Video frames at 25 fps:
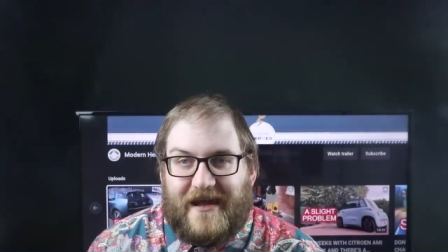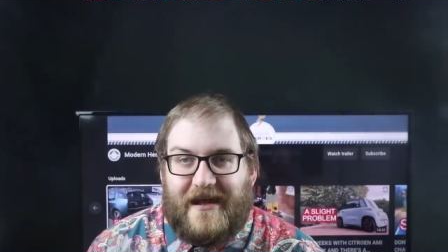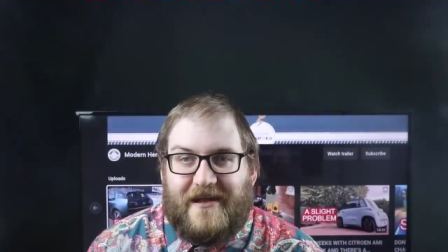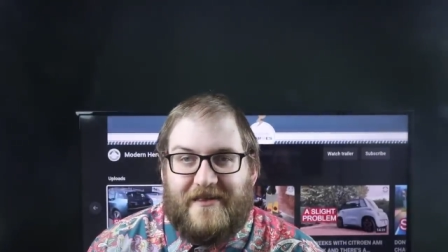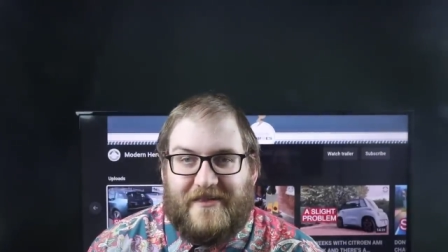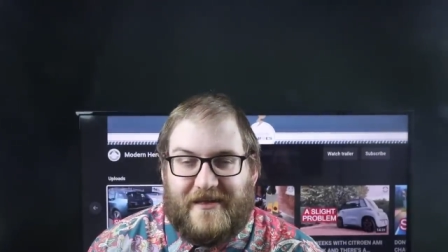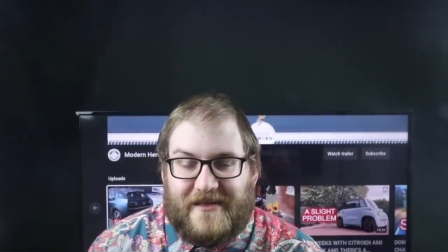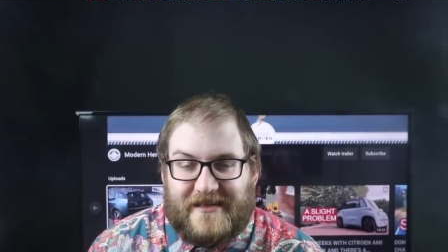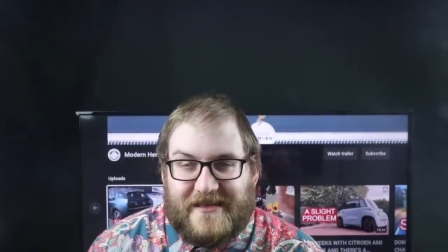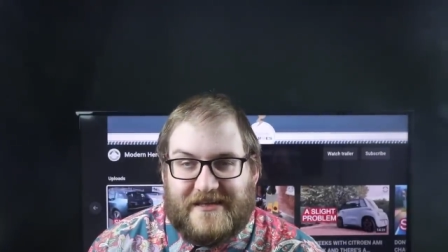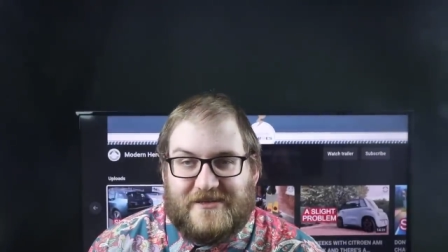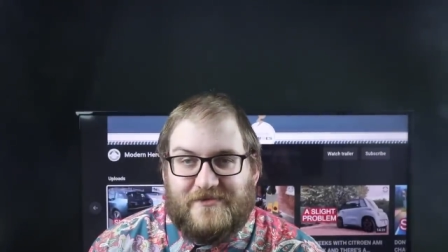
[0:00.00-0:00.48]
I
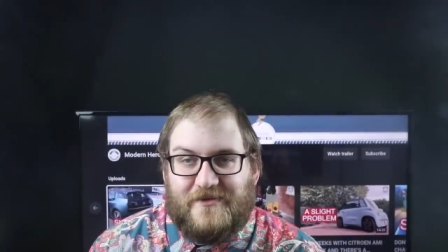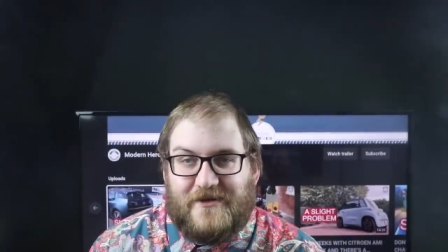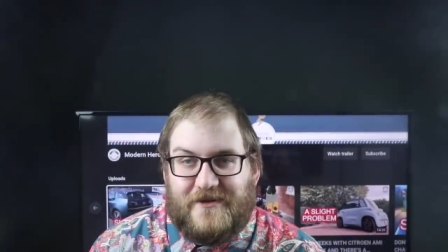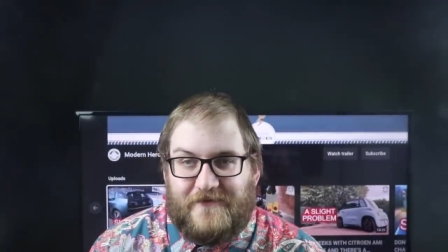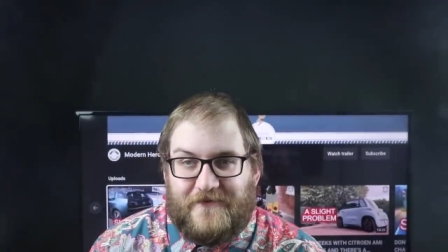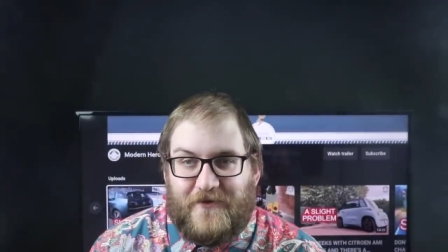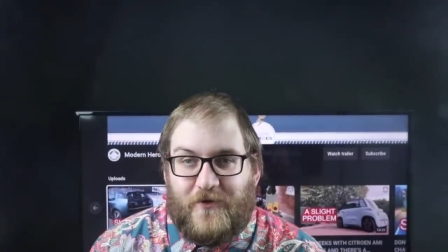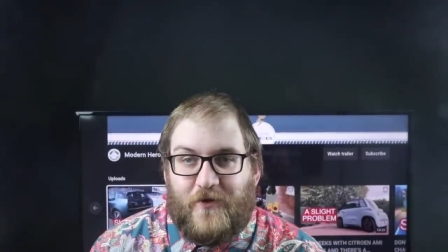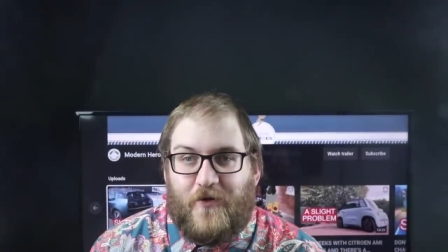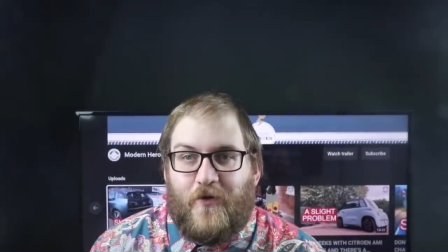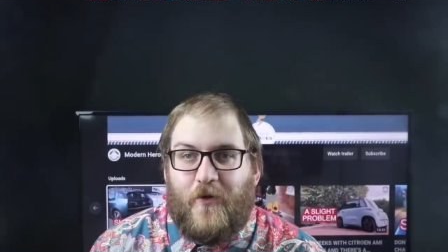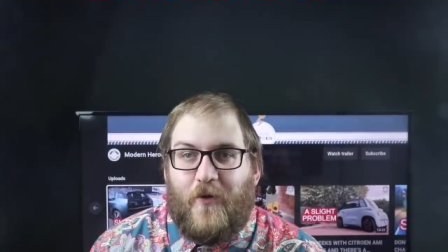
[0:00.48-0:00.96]
think this will
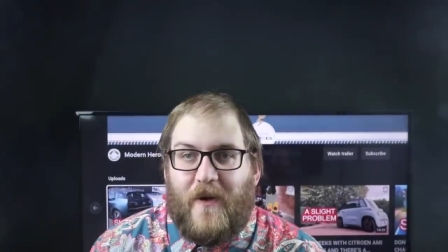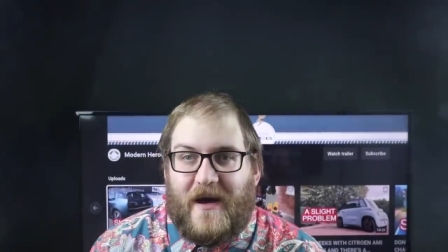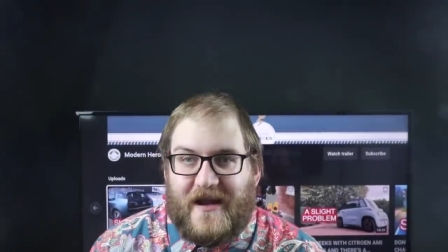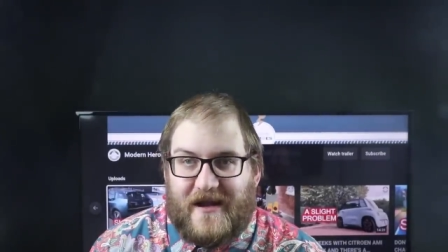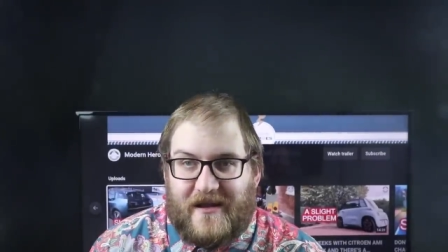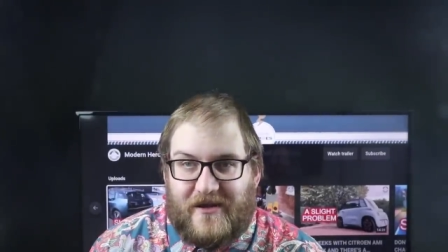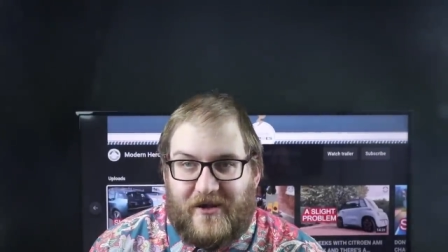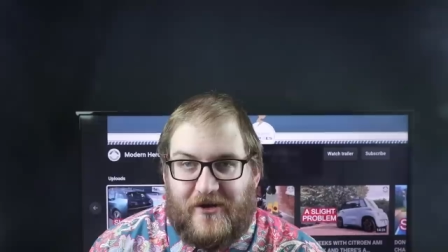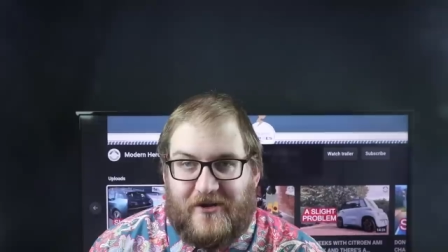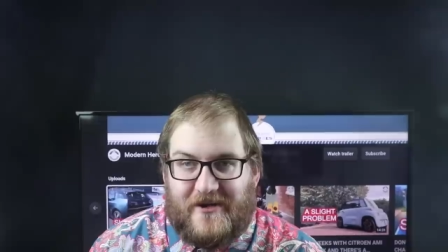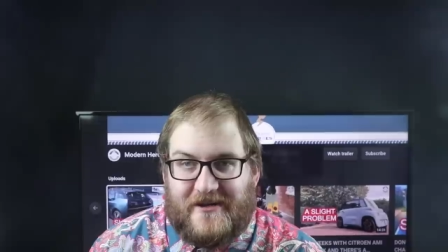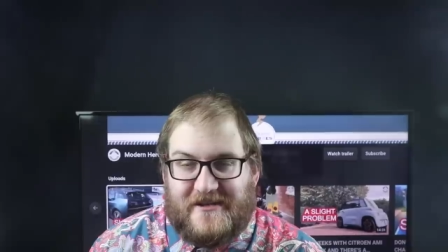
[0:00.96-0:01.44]
evoke quite
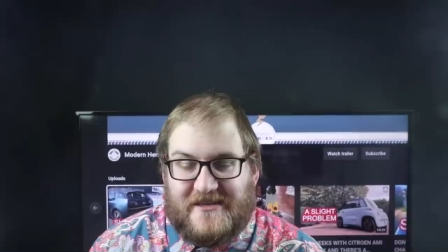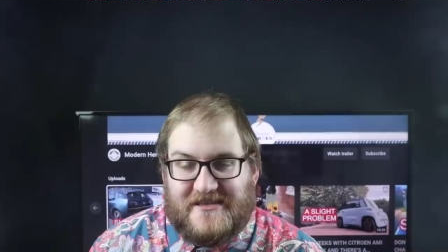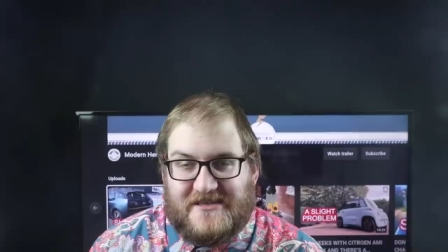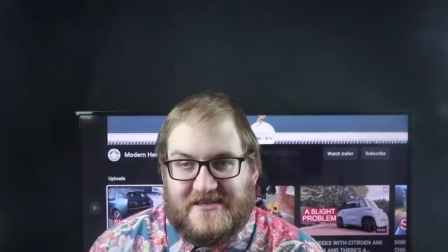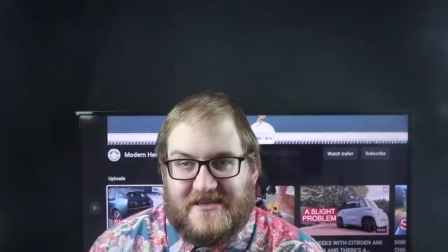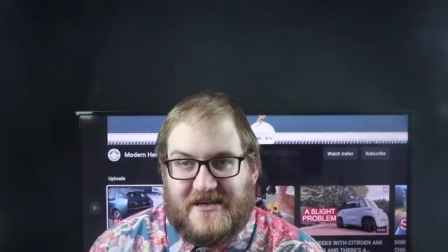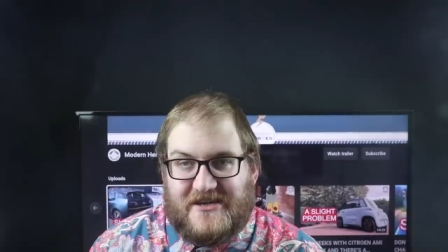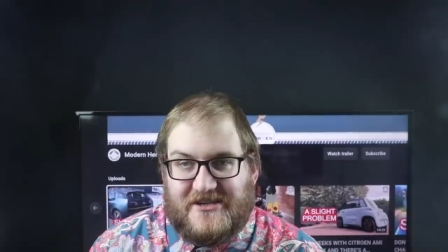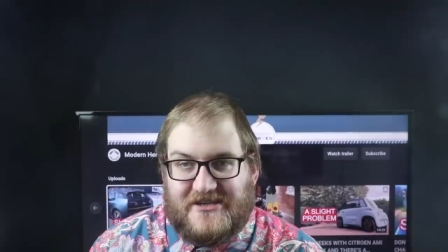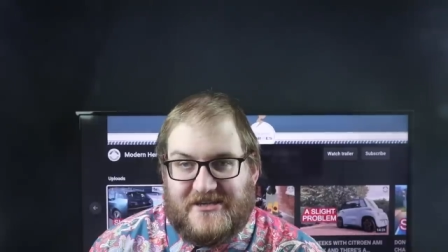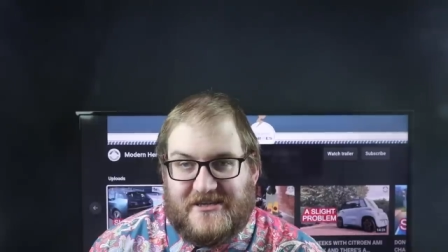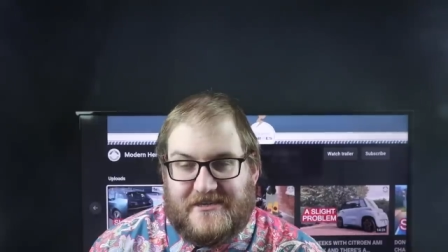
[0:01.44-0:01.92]
a lot of
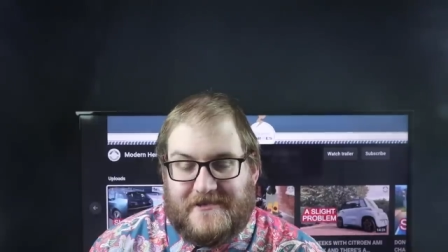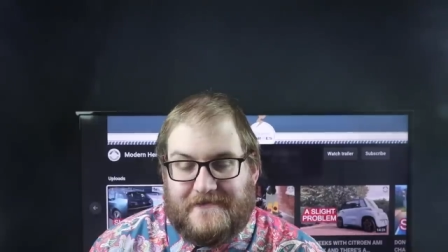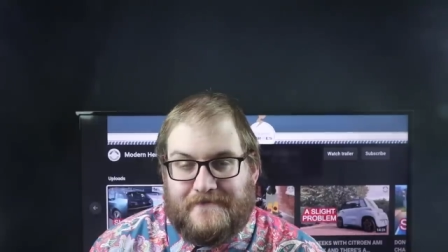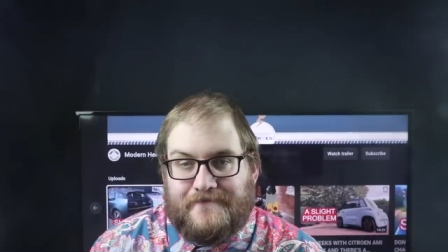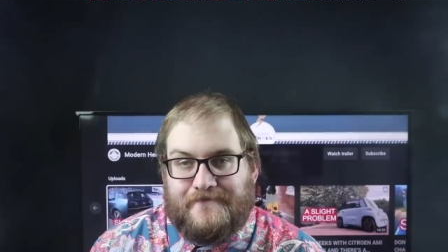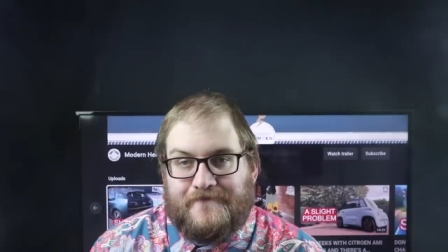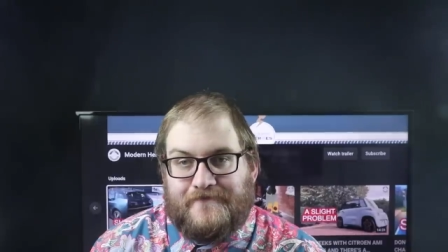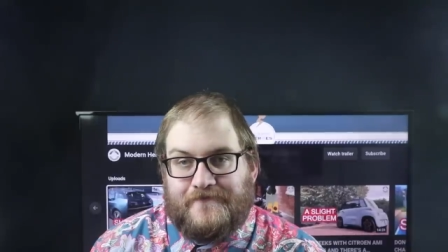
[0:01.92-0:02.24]
discussion.